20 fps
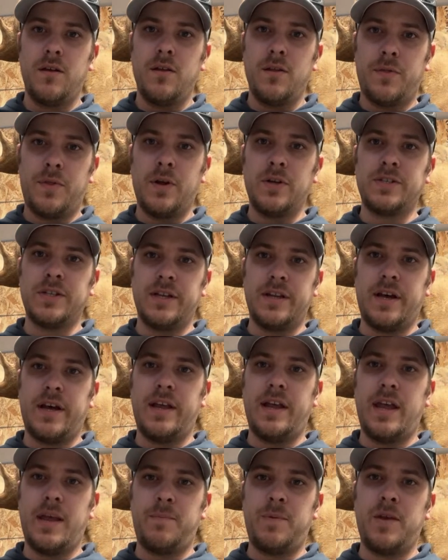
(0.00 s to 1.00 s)
Thursday night,
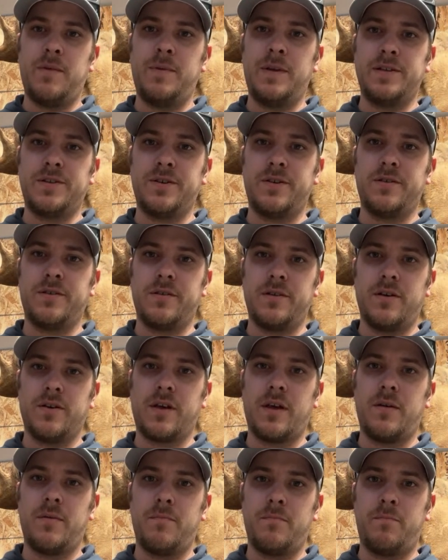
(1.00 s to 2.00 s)
8 p.m. Eastern.
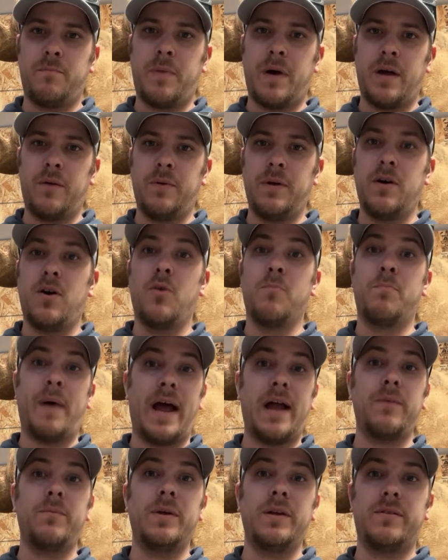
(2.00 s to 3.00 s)
Okay.
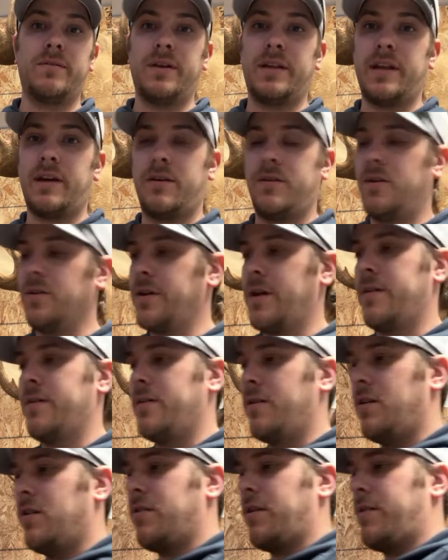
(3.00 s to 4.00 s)
Bi-weekly now. Okay.
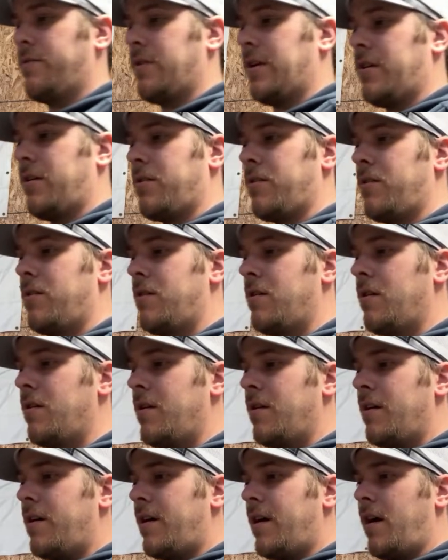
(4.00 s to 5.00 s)
All right, right
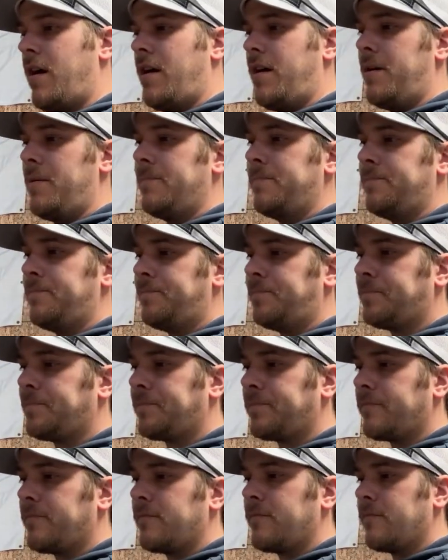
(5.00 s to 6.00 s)
on.
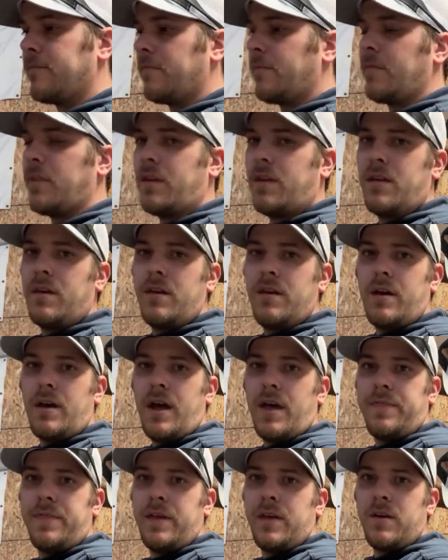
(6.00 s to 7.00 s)
I
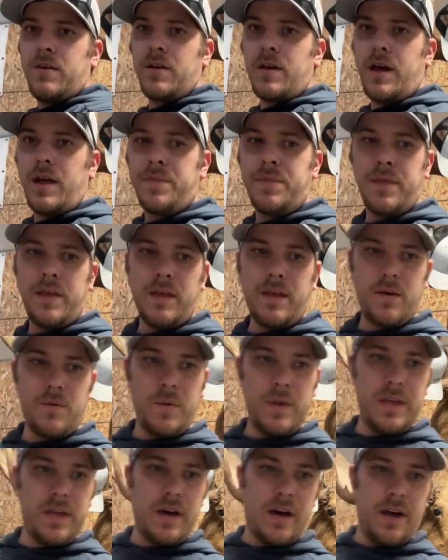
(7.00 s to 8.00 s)
think we
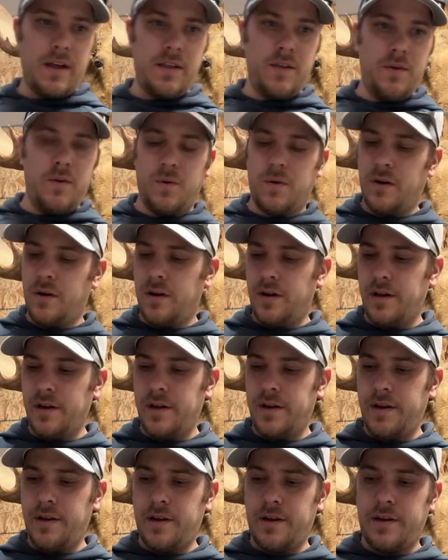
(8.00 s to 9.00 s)
got you
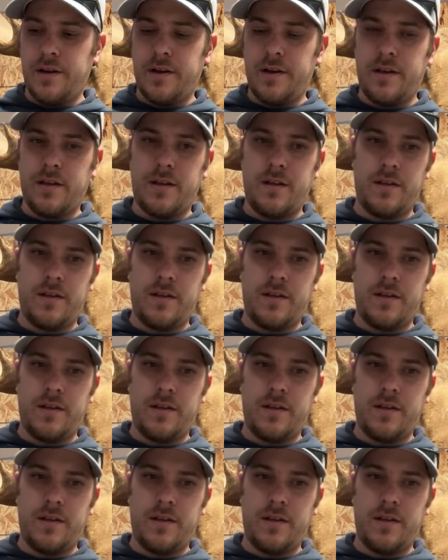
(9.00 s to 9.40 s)
on I